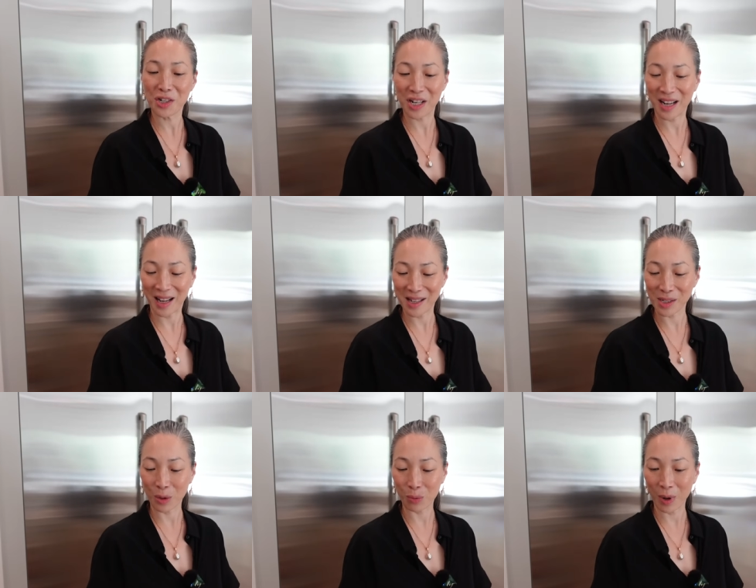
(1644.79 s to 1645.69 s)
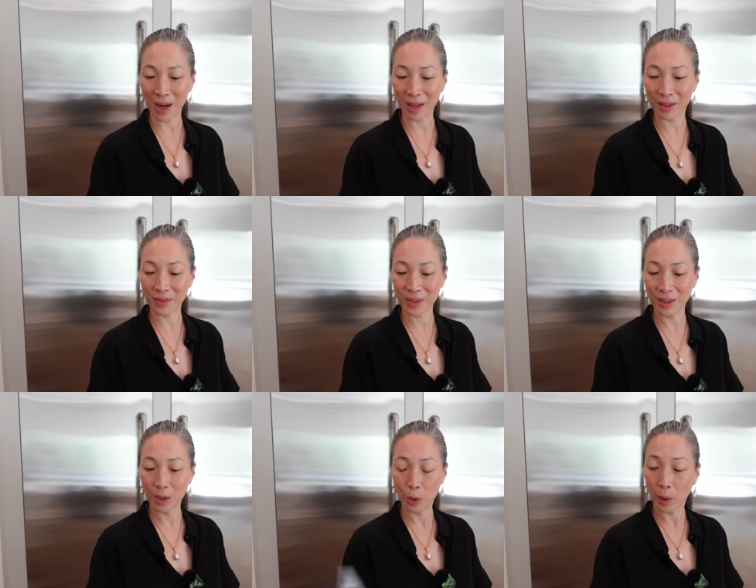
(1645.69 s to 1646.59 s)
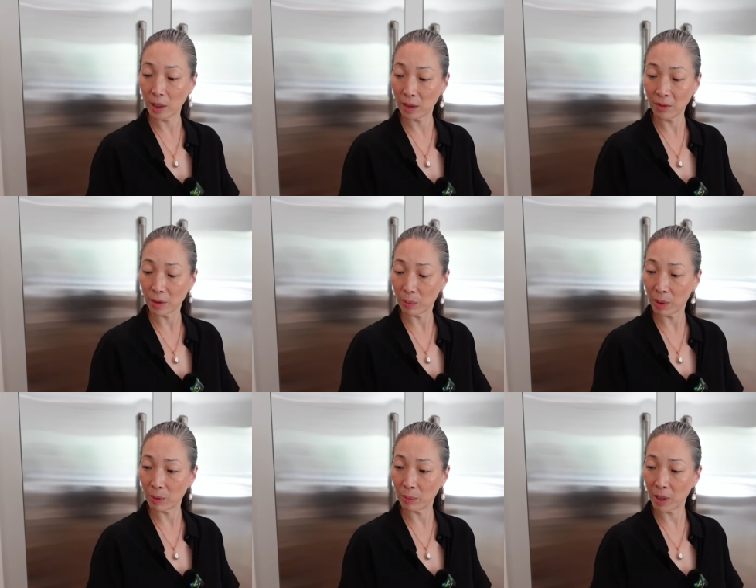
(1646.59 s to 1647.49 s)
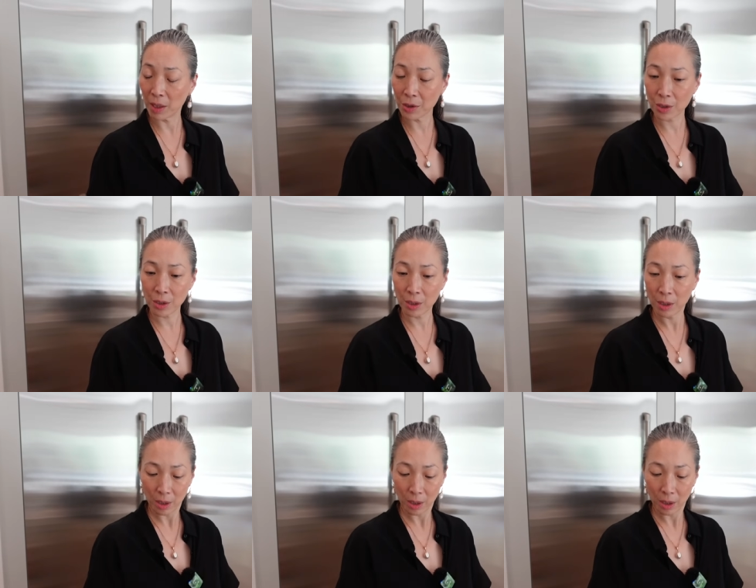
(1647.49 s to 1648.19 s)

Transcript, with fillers: shade has arrived. I love their bubble blush.